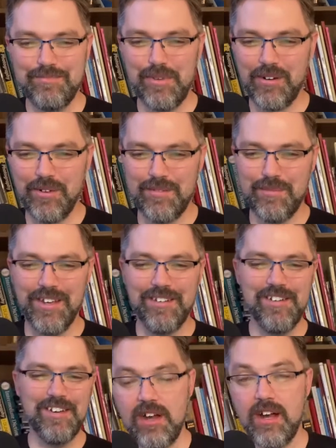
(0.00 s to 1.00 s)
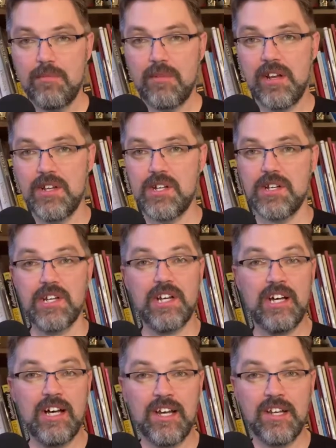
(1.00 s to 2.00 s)
bear with me. I'm going to judge it
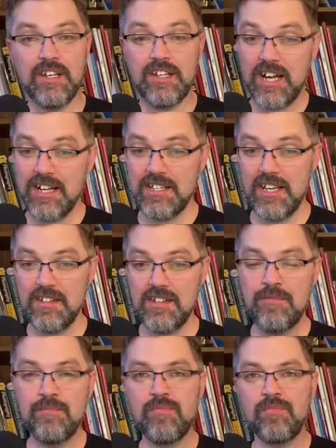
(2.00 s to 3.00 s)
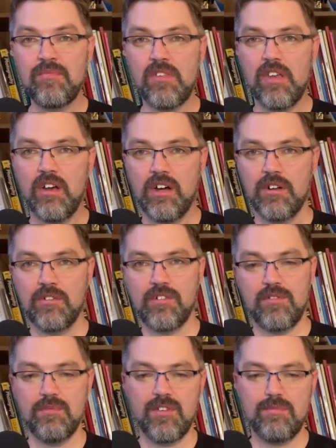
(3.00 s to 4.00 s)
on content, on
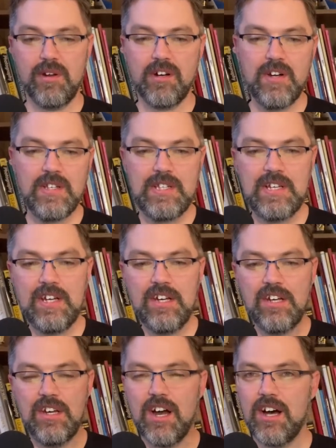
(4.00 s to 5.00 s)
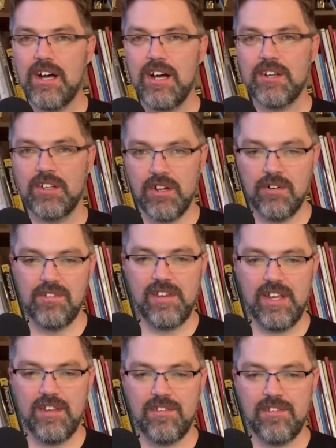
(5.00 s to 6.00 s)
Christmas spirit, on
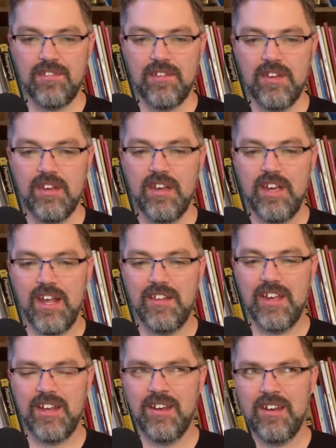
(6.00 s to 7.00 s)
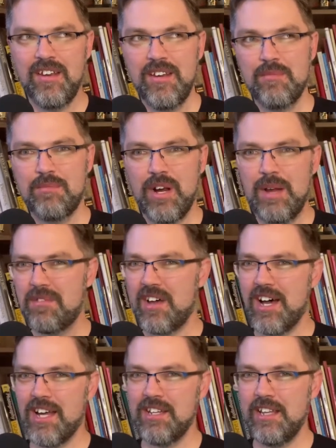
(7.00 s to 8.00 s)
coziness, and then perhaps
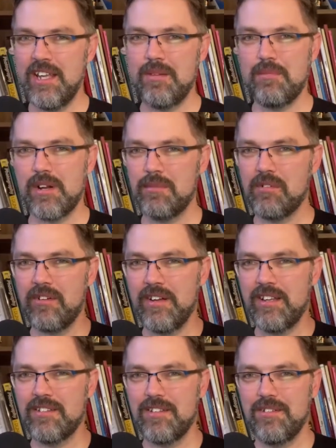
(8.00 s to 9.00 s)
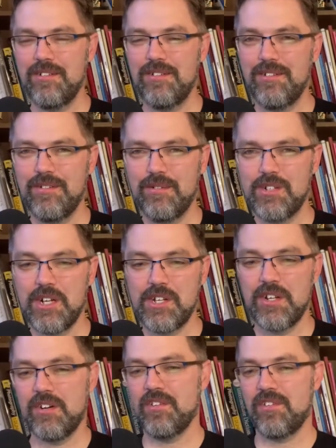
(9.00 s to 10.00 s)
oddly, but I'm going to judge
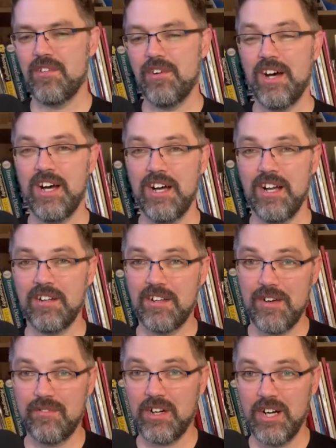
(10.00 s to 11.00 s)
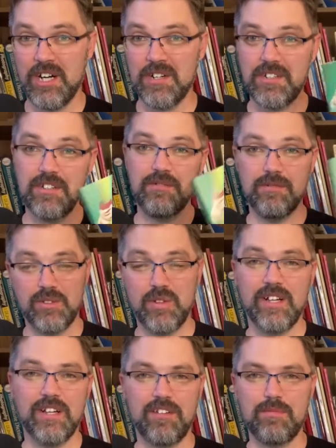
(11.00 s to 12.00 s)
it also on cover art, so
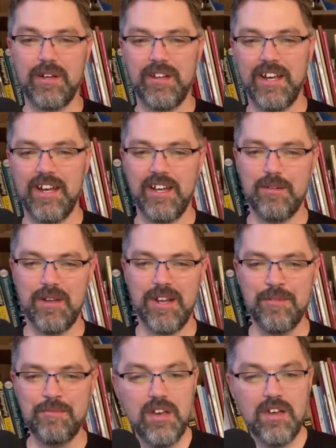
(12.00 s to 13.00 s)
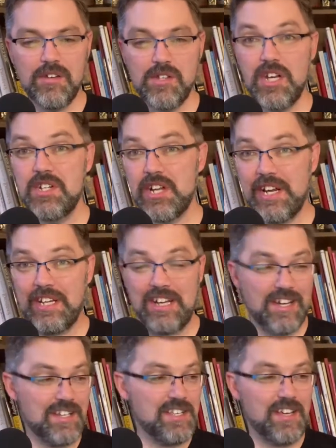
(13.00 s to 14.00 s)
I'll explain that in a minute. Judged on
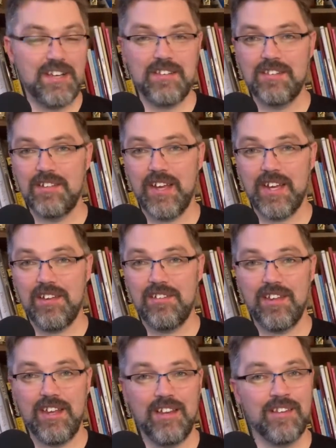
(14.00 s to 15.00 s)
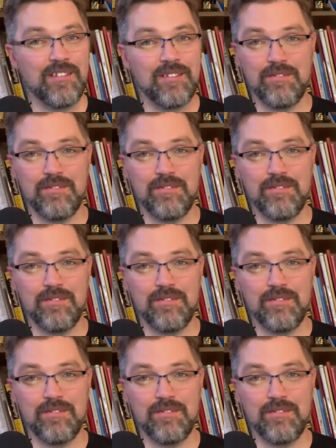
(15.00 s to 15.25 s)
content, like I said,